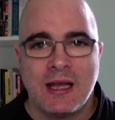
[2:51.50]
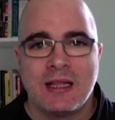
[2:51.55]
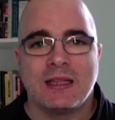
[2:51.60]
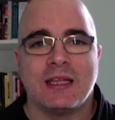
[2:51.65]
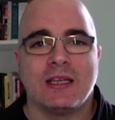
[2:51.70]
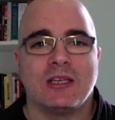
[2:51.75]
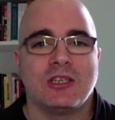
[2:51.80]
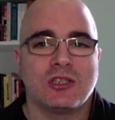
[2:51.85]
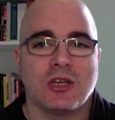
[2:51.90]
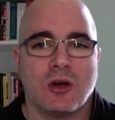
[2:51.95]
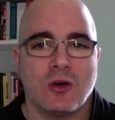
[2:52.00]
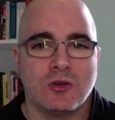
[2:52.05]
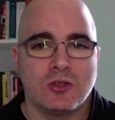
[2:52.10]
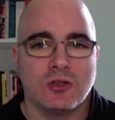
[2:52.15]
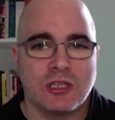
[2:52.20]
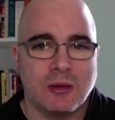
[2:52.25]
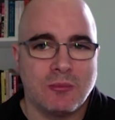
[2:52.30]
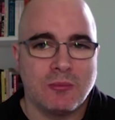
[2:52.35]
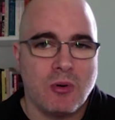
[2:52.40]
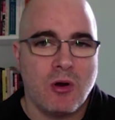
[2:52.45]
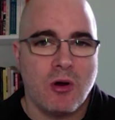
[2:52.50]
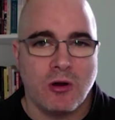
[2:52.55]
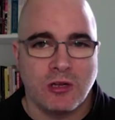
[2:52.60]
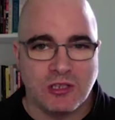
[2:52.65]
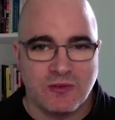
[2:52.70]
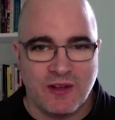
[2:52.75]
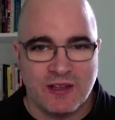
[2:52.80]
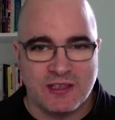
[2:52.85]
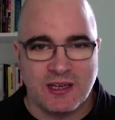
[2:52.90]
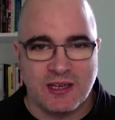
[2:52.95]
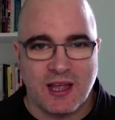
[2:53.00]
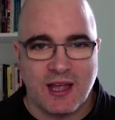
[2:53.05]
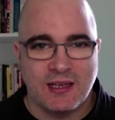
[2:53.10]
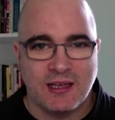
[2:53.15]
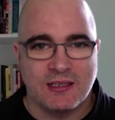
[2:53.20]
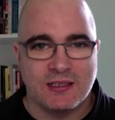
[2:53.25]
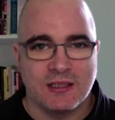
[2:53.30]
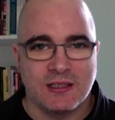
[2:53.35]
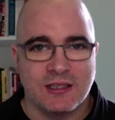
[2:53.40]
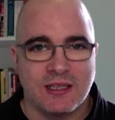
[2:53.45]
This shows the importance of
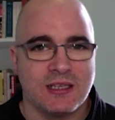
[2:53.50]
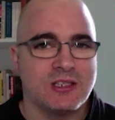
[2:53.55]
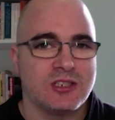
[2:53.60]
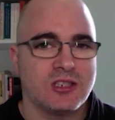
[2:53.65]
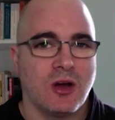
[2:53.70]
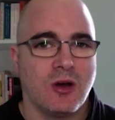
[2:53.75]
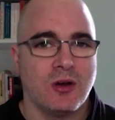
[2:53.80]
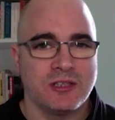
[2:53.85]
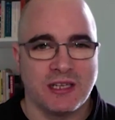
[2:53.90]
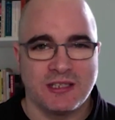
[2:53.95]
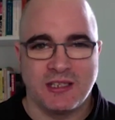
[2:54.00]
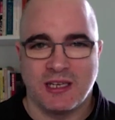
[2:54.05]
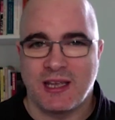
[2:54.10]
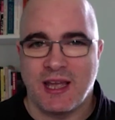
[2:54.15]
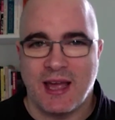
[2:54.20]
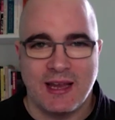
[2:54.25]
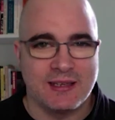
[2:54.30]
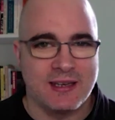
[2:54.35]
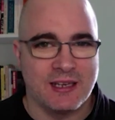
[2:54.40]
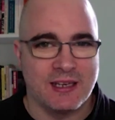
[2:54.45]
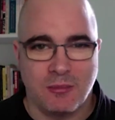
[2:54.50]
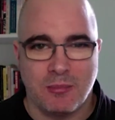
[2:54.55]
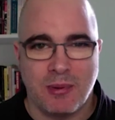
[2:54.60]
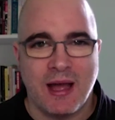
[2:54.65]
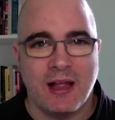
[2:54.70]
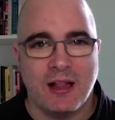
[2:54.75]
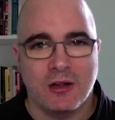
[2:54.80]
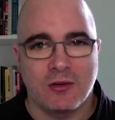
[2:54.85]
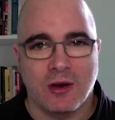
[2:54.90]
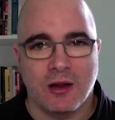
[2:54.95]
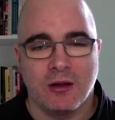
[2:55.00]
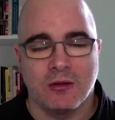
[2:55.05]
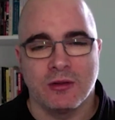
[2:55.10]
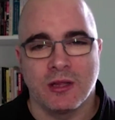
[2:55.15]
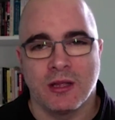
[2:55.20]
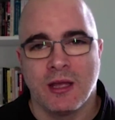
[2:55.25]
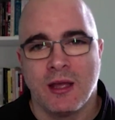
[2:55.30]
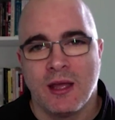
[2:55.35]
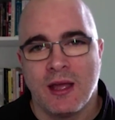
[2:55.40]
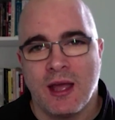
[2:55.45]
education. This shows education as a
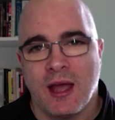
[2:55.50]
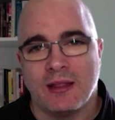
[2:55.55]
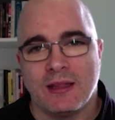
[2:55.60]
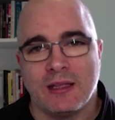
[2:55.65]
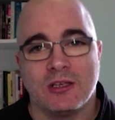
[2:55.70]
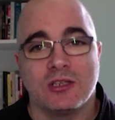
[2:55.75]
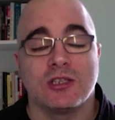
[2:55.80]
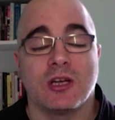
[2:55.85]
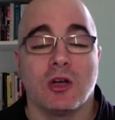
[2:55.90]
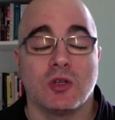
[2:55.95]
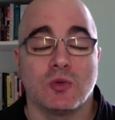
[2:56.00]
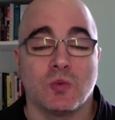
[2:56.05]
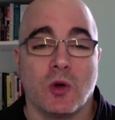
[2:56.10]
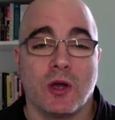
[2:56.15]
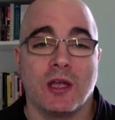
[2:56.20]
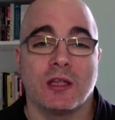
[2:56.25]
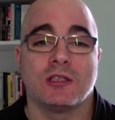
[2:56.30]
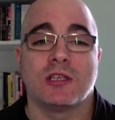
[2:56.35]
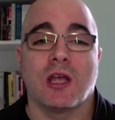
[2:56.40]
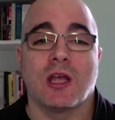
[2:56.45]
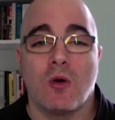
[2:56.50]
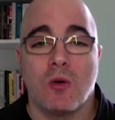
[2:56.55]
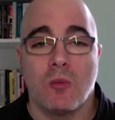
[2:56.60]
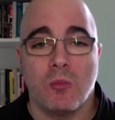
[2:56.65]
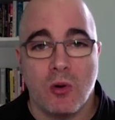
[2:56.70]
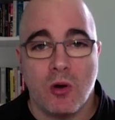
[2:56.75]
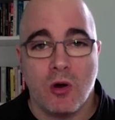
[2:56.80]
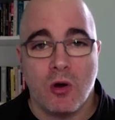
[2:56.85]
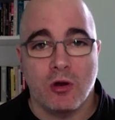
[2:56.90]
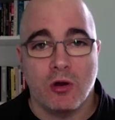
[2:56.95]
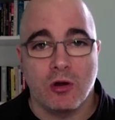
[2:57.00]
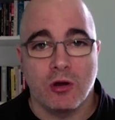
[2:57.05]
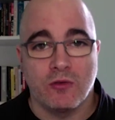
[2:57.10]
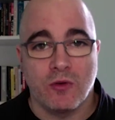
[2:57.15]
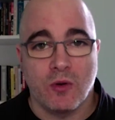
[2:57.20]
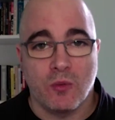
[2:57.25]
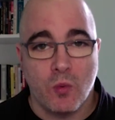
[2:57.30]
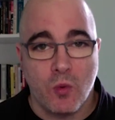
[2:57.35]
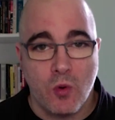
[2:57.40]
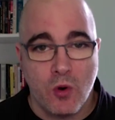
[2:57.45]
battleground. And this shows why it's so important
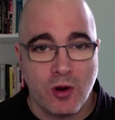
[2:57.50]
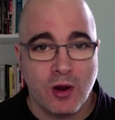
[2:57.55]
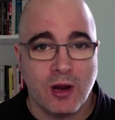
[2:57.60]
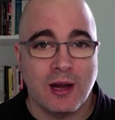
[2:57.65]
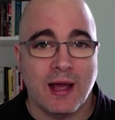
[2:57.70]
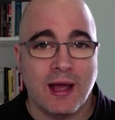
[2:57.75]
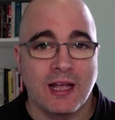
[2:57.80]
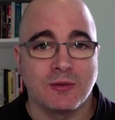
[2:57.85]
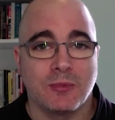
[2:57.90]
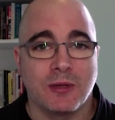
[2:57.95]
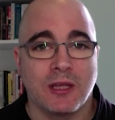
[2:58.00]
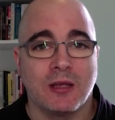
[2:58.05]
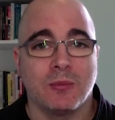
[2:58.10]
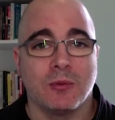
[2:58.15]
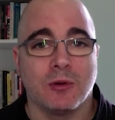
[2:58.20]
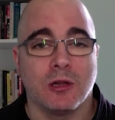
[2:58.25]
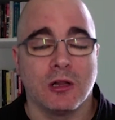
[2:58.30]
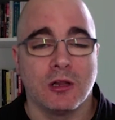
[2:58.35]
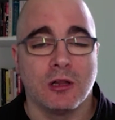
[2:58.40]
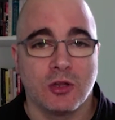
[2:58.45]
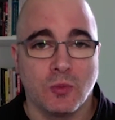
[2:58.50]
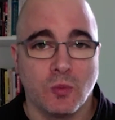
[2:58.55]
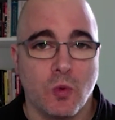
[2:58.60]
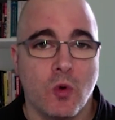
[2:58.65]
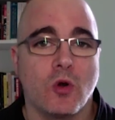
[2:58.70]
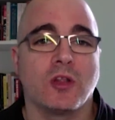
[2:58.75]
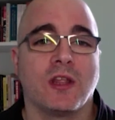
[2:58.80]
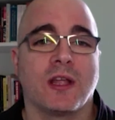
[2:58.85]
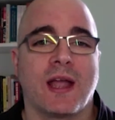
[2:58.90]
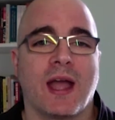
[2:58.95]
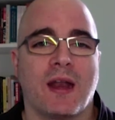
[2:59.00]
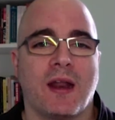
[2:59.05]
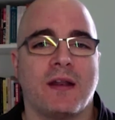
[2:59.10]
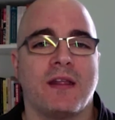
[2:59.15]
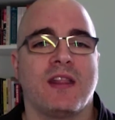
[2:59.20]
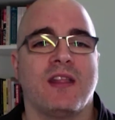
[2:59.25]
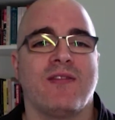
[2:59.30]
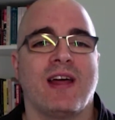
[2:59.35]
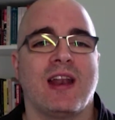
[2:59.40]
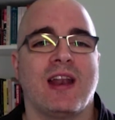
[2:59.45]
for working class people to work together
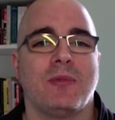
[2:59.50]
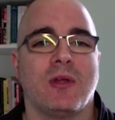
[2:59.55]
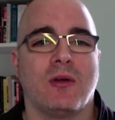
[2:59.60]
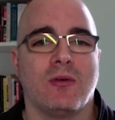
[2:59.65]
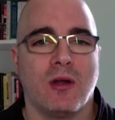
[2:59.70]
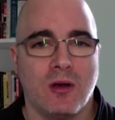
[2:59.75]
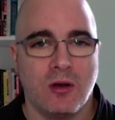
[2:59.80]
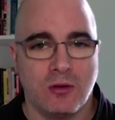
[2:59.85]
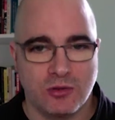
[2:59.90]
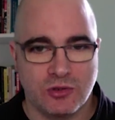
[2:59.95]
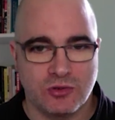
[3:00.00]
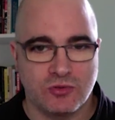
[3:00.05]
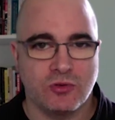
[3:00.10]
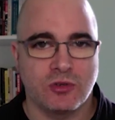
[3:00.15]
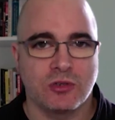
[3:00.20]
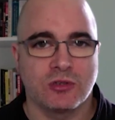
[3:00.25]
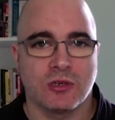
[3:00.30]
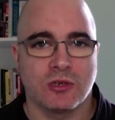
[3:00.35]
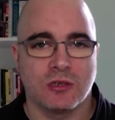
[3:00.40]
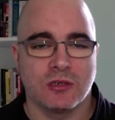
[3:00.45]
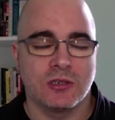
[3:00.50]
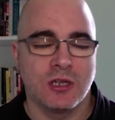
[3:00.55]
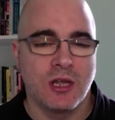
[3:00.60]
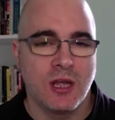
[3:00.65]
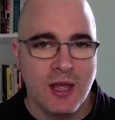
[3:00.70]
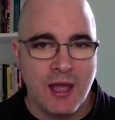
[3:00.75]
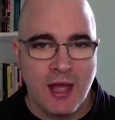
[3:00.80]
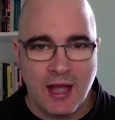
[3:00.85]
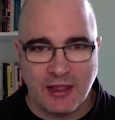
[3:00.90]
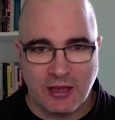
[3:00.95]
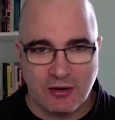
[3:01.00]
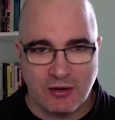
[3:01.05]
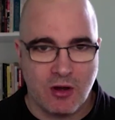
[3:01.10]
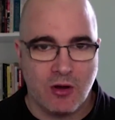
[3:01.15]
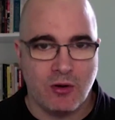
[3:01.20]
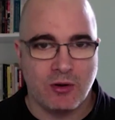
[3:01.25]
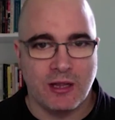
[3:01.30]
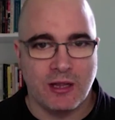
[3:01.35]
to develop their own structures and their own